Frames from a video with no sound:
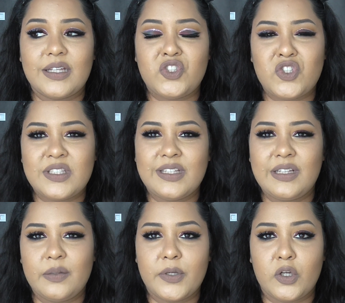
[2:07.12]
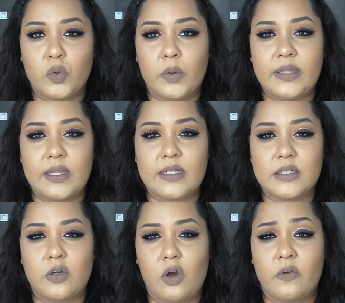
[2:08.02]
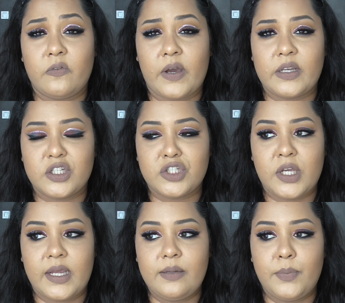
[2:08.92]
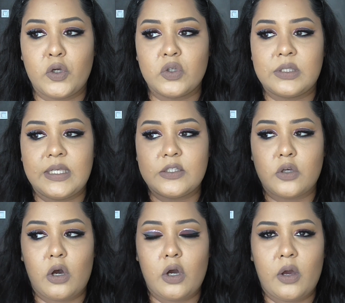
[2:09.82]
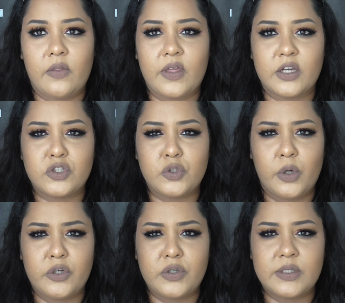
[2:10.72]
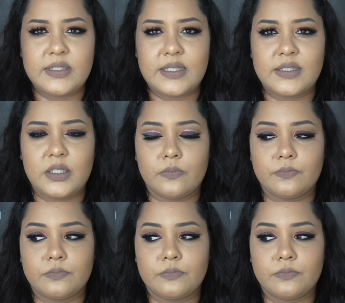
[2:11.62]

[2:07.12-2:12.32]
It's just a little bit annoying that I still can't find a shade, because these are, I think, 260.